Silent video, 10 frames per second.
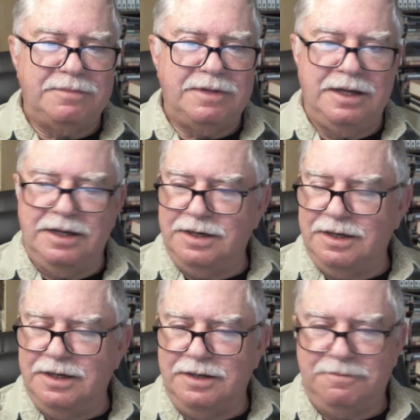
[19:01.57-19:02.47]
and
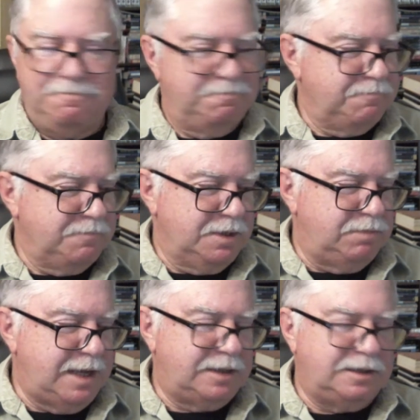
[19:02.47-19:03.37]

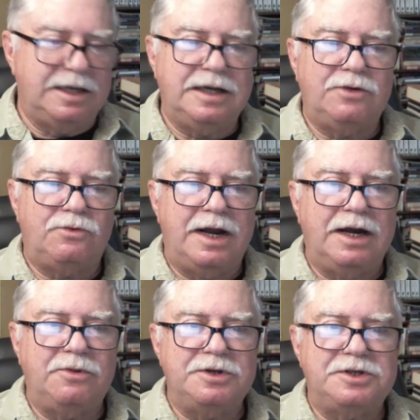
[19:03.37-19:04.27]
Blackland
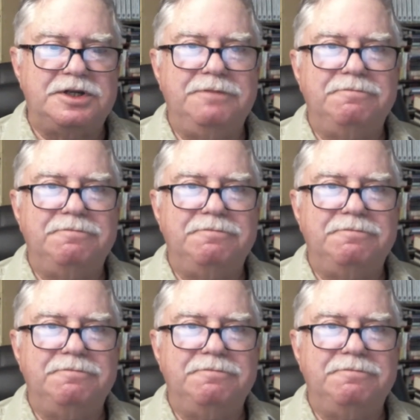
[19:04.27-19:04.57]
Rye Whiskey.